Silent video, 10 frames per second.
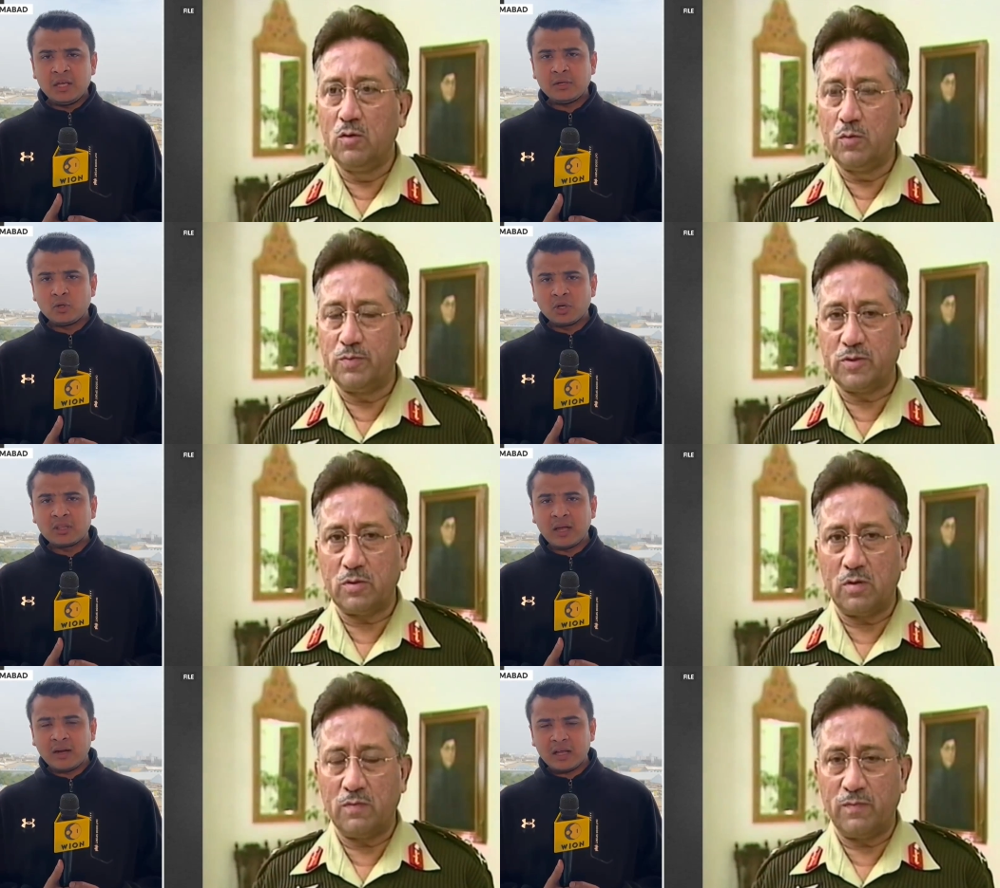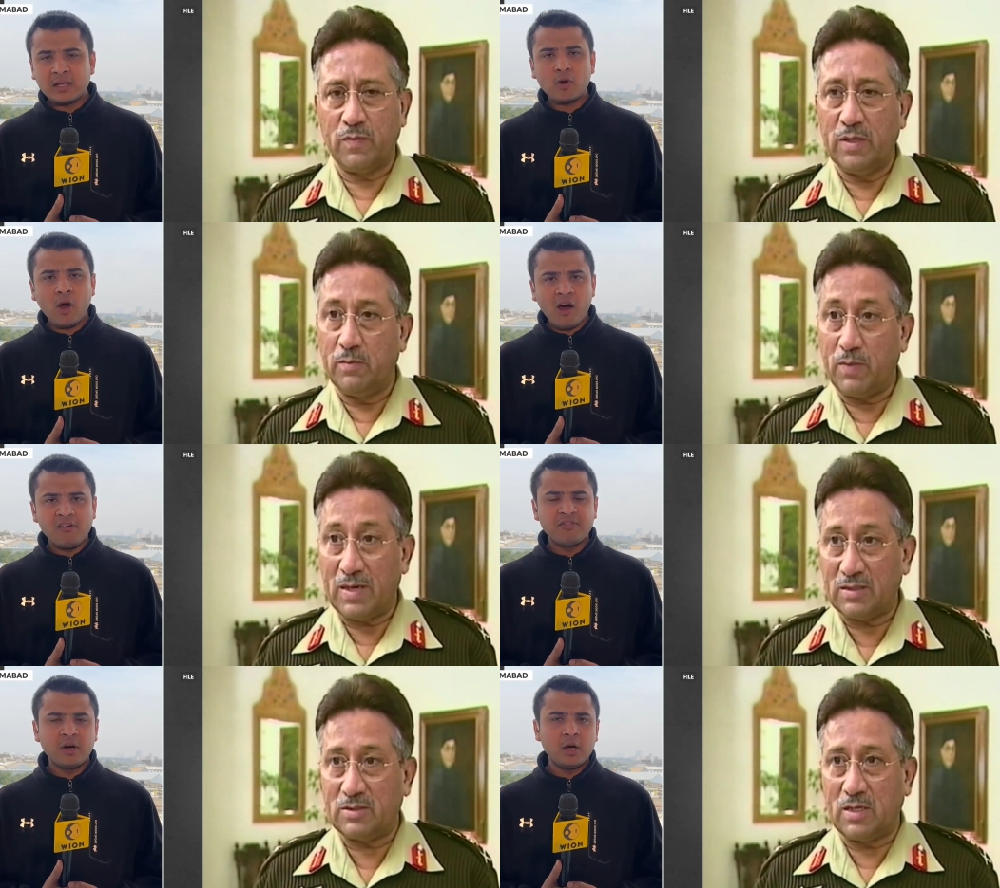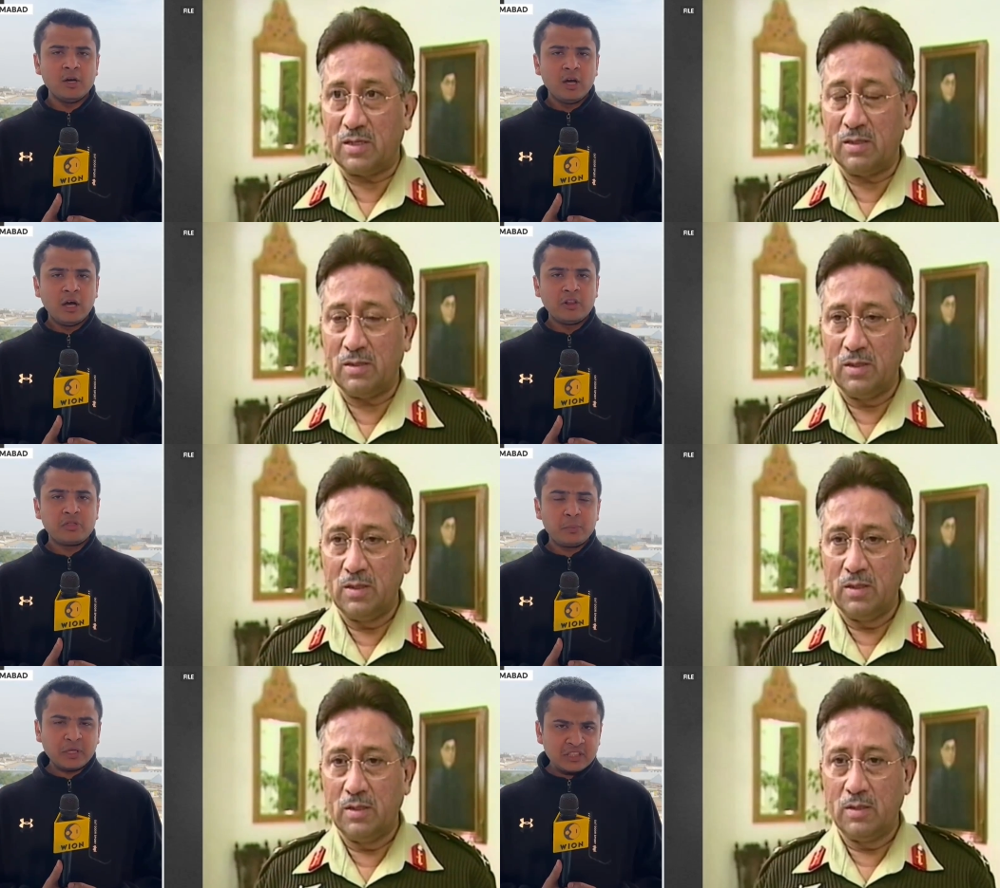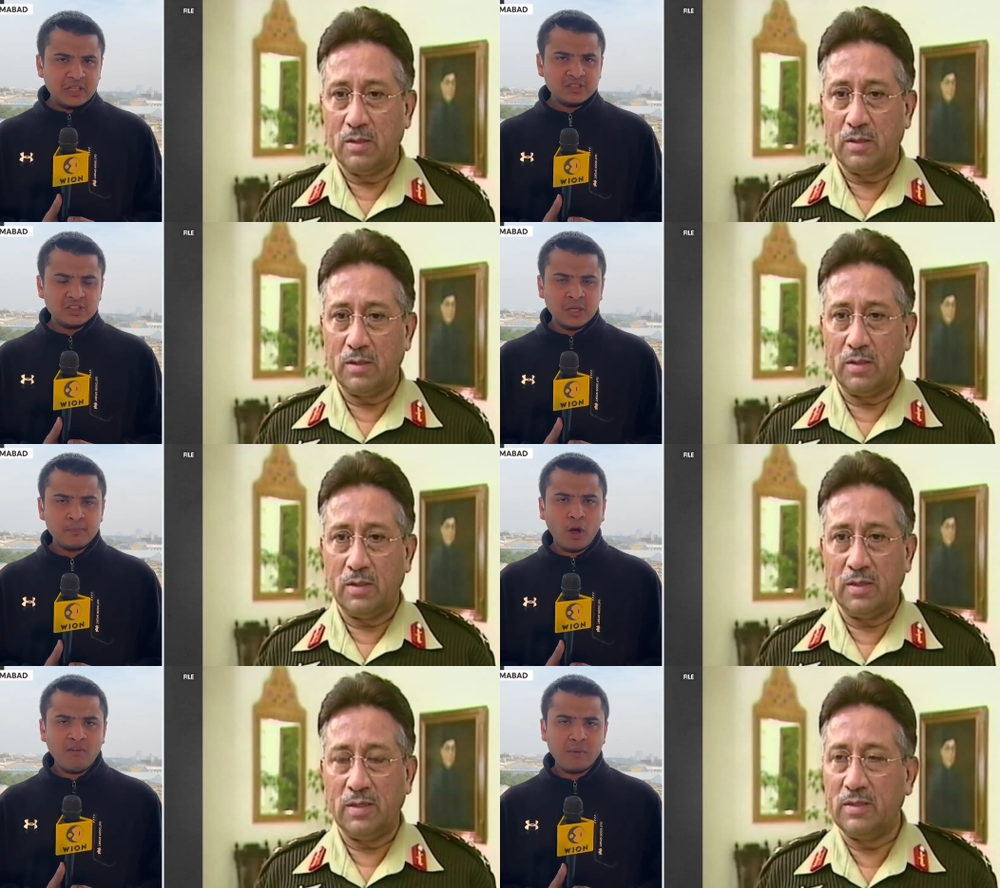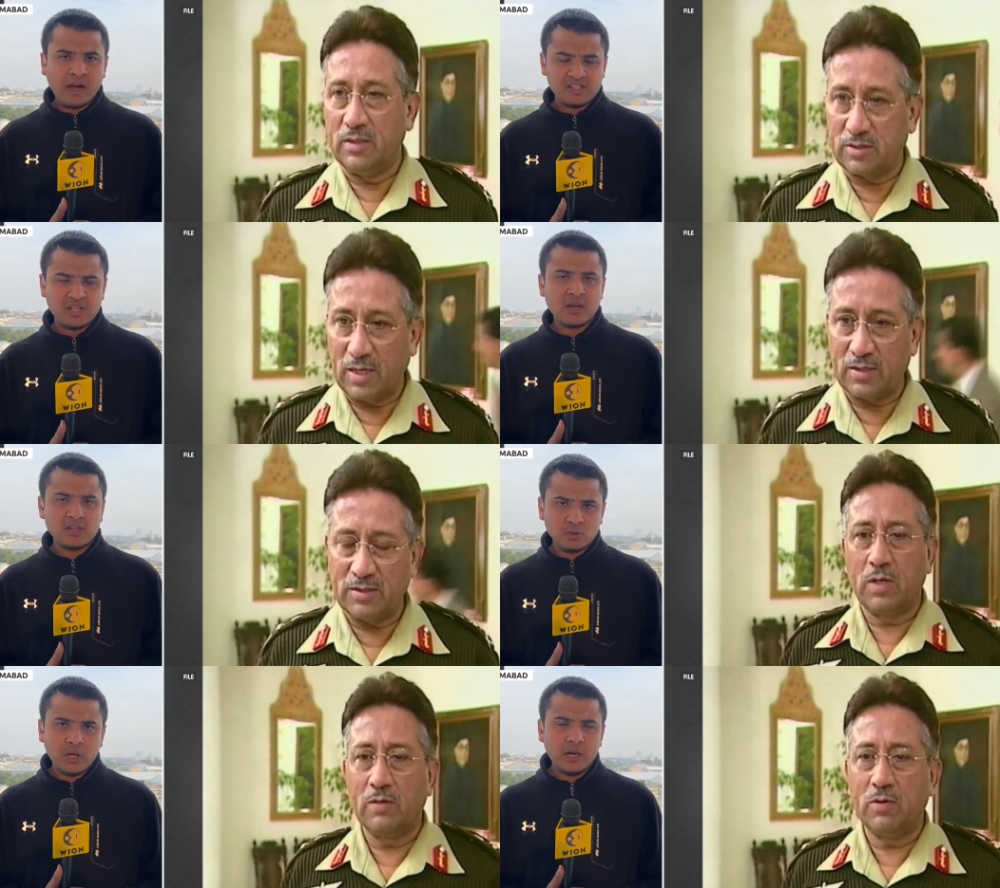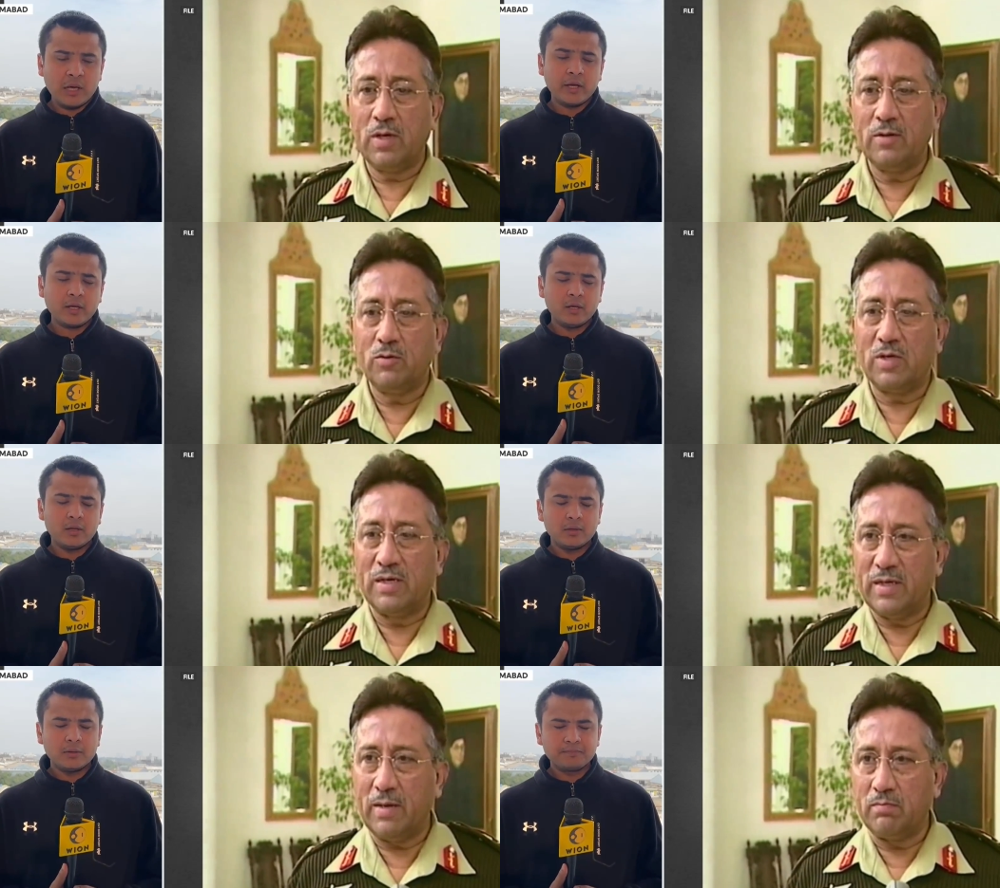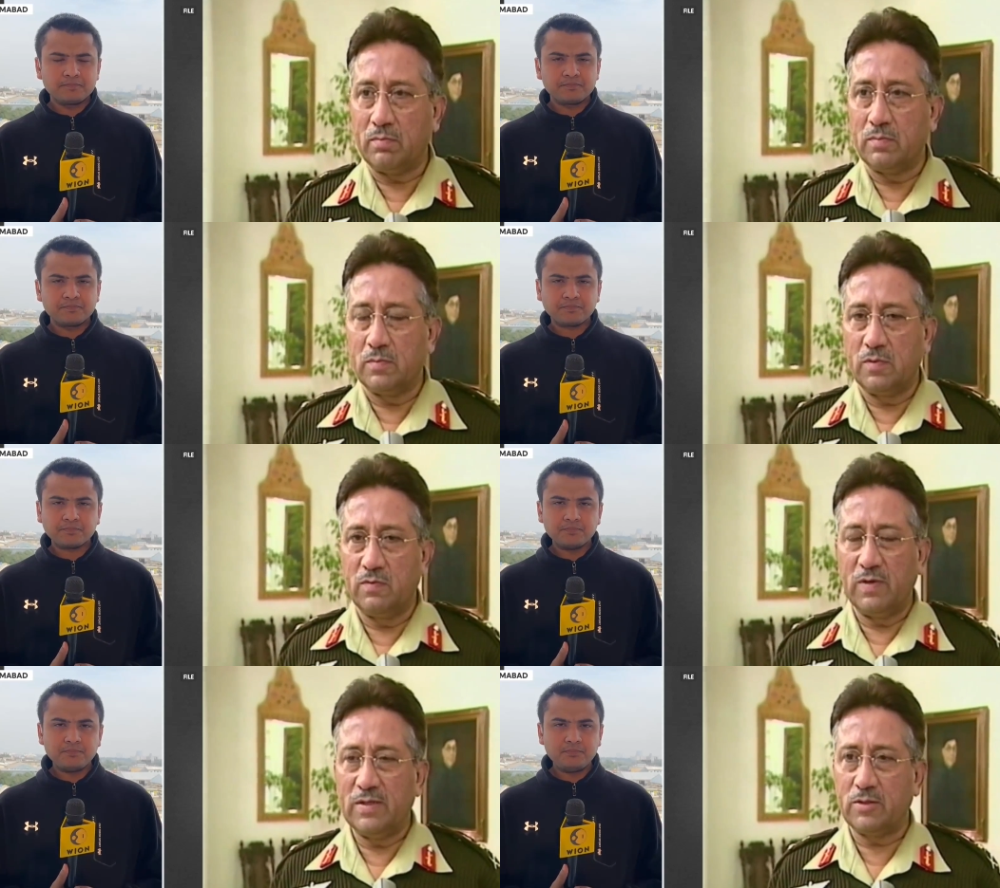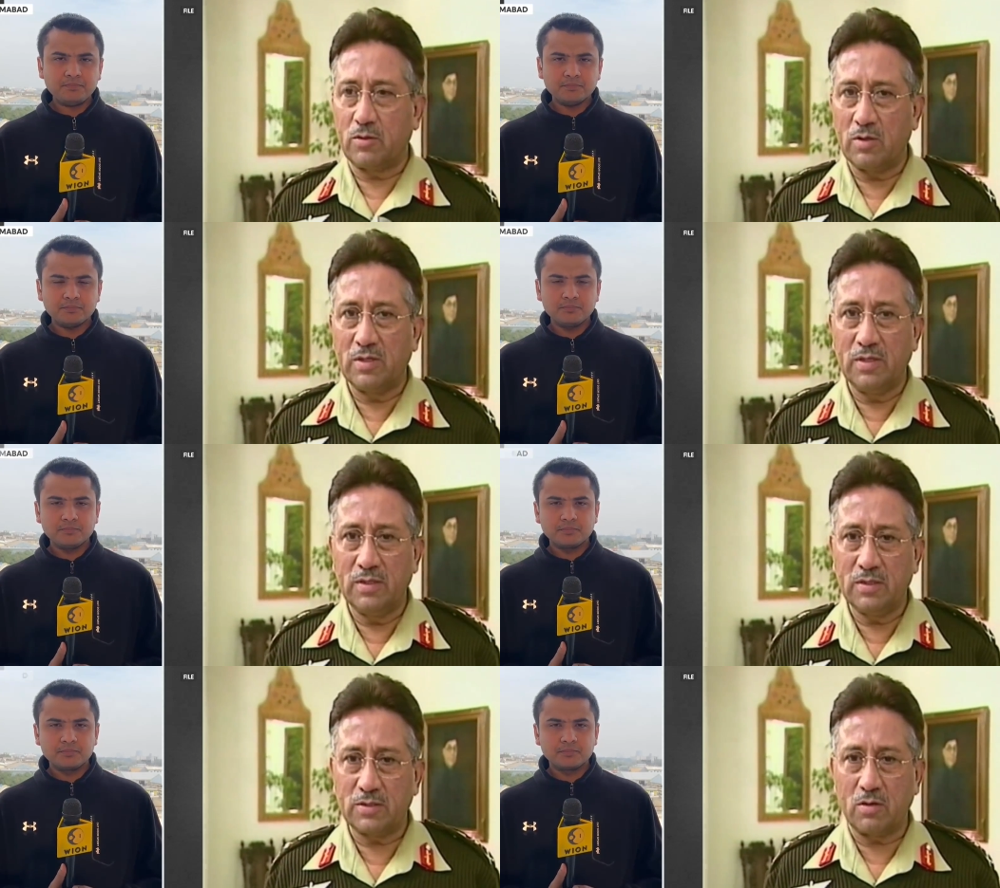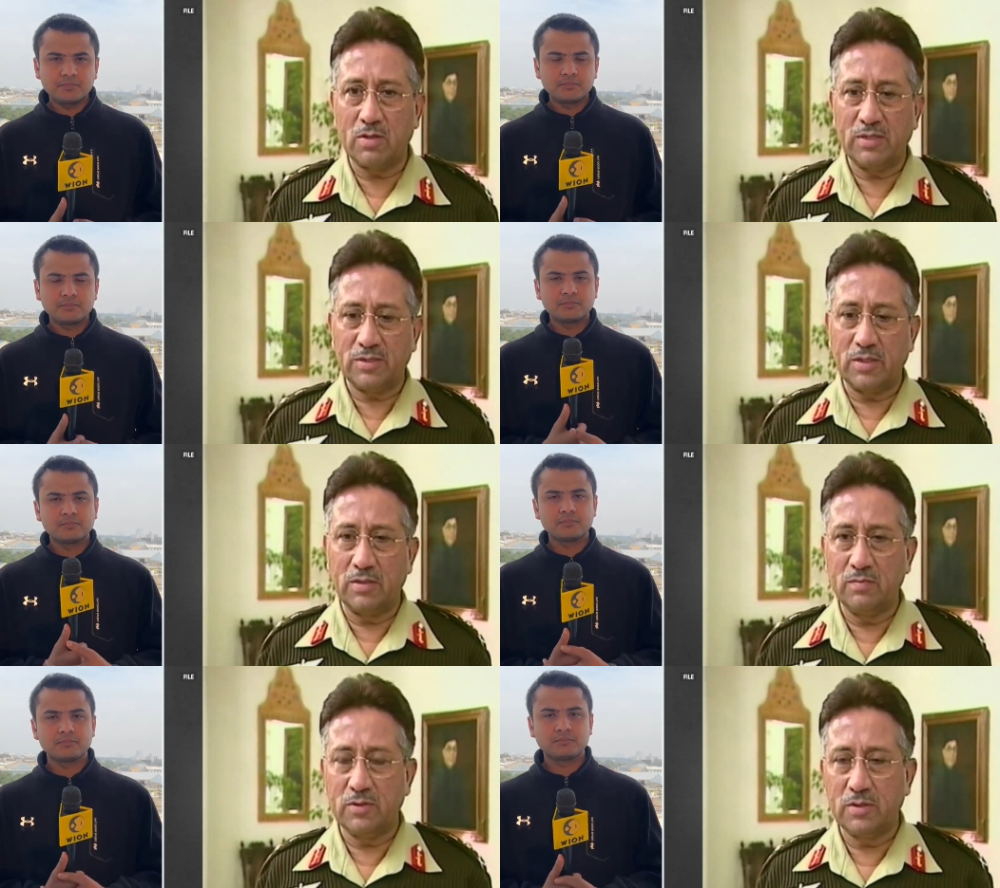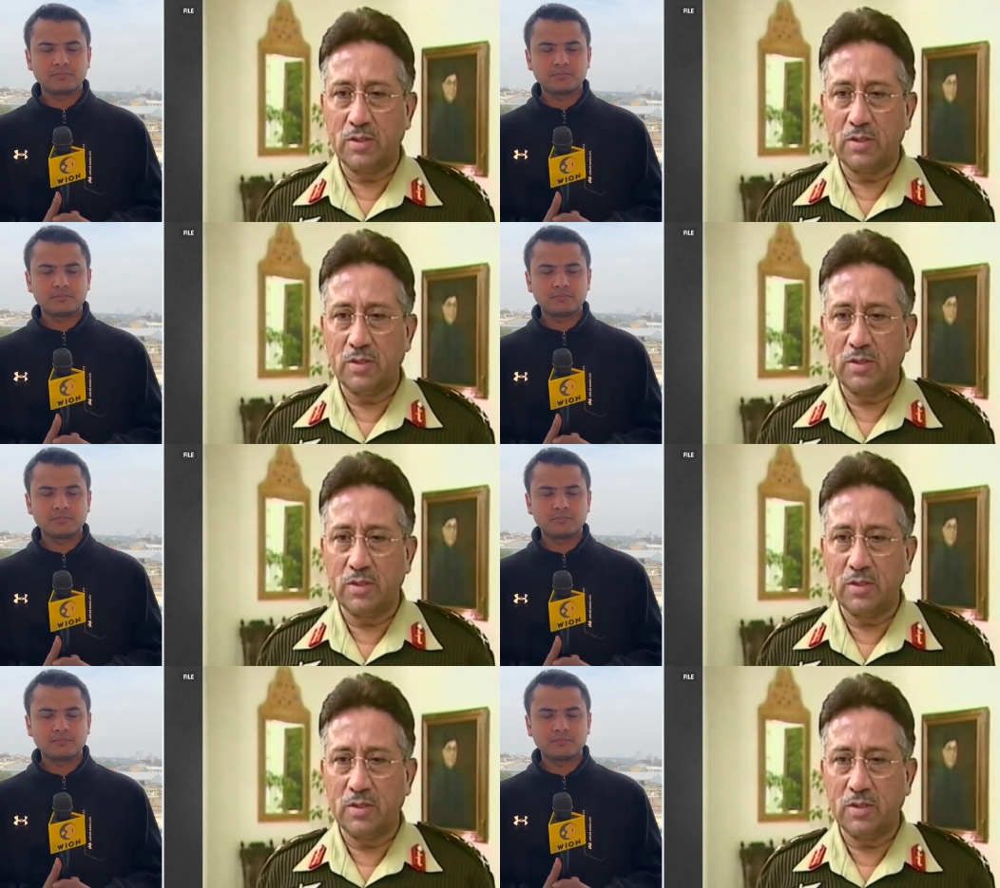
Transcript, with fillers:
Speaker 1: he took the reign of the presidency of Pakistan as well, Eric.
Speaker 2: Our Pakistan Bureau Chief Anas